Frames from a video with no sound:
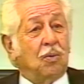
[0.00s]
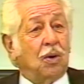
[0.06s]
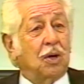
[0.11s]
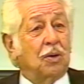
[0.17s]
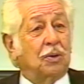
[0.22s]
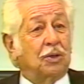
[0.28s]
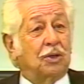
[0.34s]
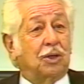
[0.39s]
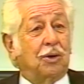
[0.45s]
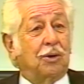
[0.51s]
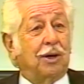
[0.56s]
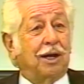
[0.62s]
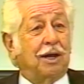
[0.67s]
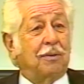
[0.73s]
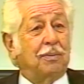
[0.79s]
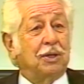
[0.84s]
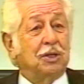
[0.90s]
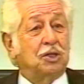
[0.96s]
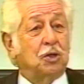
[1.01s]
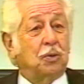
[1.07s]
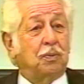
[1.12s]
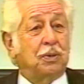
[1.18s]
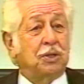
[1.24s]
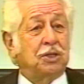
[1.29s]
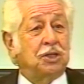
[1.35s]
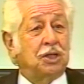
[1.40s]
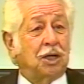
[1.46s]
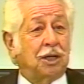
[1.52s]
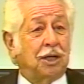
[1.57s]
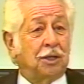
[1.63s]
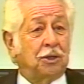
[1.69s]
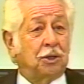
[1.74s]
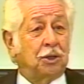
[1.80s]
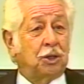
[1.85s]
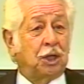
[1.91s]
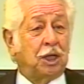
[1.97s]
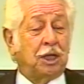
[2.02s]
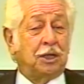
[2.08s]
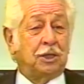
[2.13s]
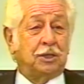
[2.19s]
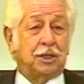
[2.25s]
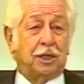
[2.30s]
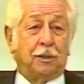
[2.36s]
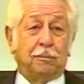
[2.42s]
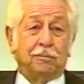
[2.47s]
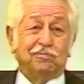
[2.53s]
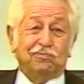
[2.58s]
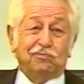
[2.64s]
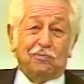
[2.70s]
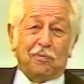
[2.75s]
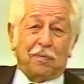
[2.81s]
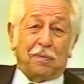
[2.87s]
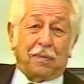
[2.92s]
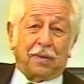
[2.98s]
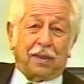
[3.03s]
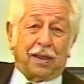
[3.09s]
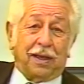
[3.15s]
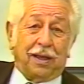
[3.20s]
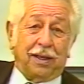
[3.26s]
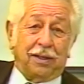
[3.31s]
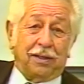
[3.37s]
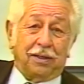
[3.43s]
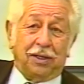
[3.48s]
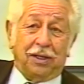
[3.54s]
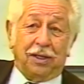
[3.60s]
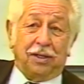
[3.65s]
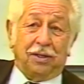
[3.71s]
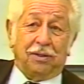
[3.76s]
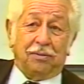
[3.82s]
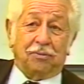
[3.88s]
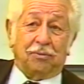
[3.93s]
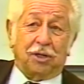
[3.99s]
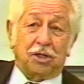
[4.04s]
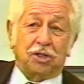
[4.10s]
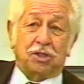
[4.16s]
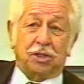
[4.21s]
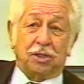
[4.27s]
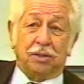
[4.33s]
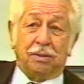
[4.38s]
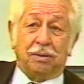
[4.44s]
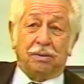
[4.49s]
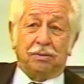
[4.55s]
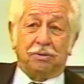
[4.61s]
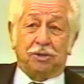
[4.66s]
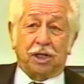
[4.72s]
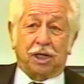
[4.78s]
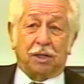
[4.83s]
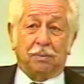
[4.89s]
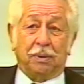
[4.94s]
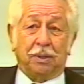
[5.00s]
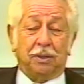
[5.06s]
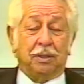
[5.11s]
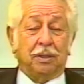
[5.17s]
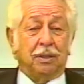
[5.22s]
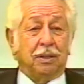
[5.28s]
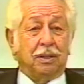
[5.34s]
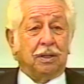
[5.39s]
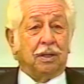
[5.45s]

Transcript: work with chlorella. I've been so busy on other things, and and the Russian gentleman,